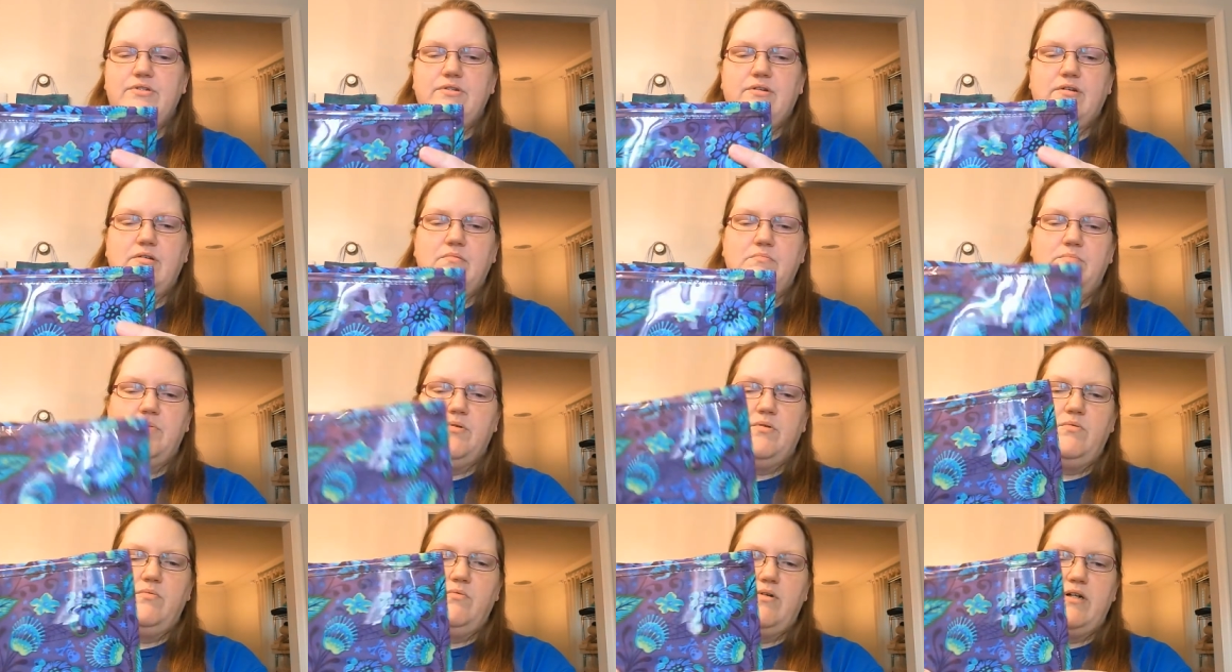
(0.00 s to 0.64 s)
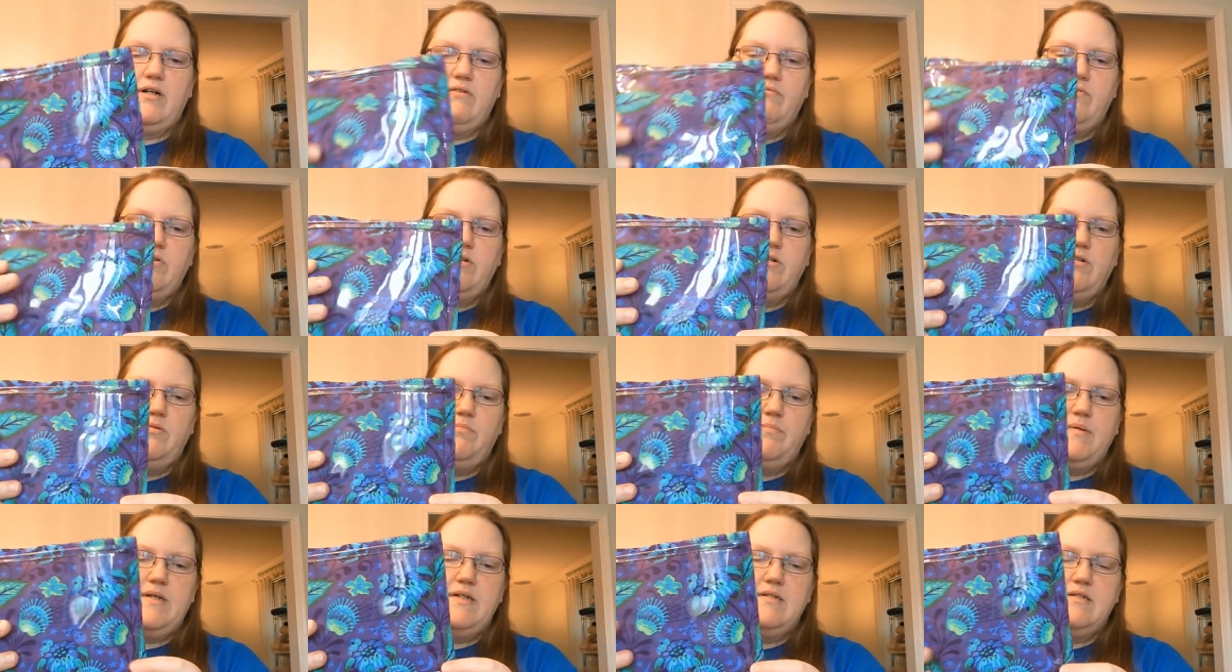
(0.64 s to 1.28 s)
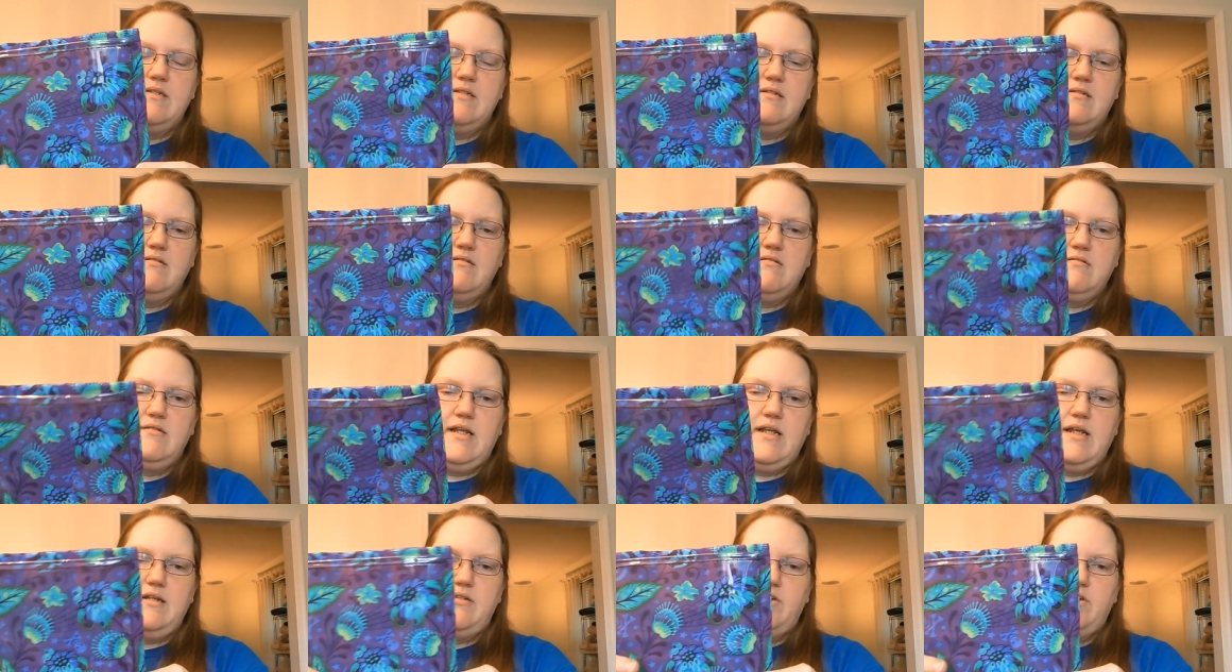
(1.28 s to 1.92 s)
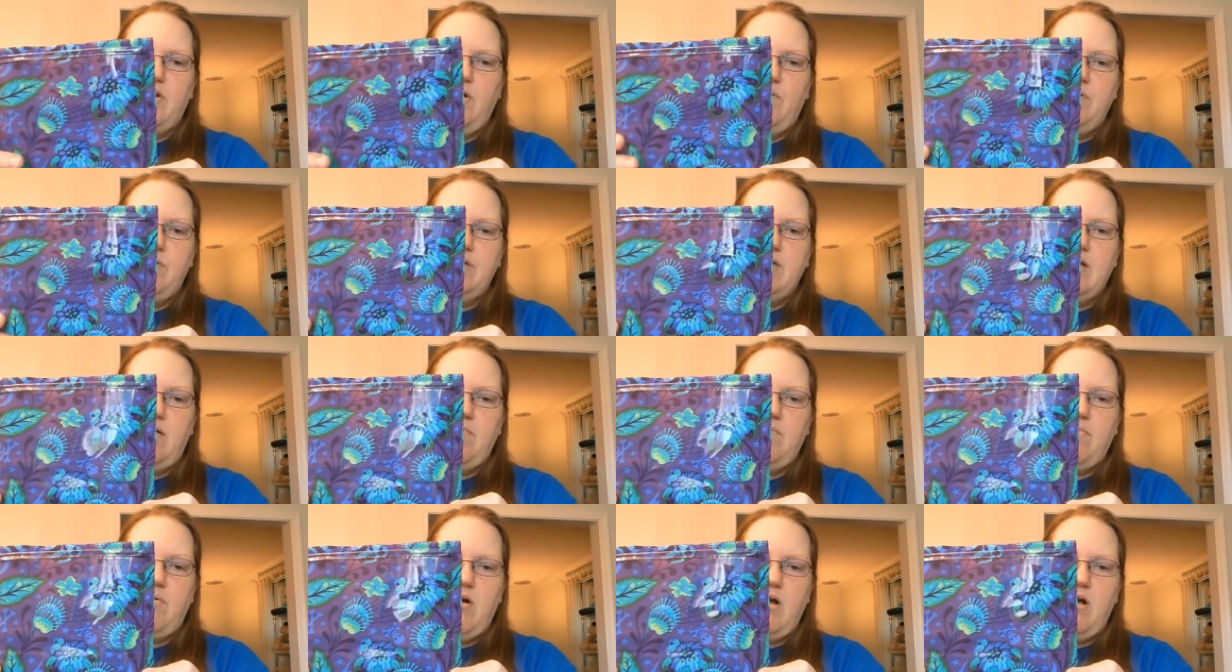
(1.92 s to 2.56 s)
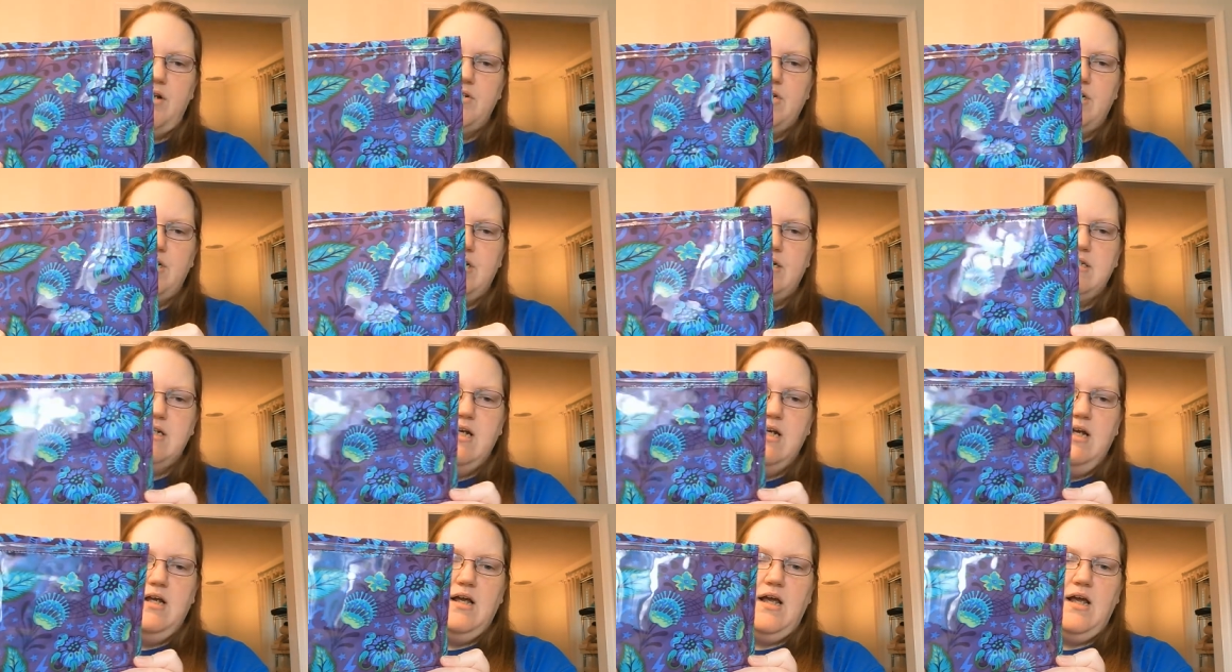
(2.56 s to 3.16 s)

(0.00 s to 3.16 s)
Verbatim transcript: you can put whatever little bits need to go with that project.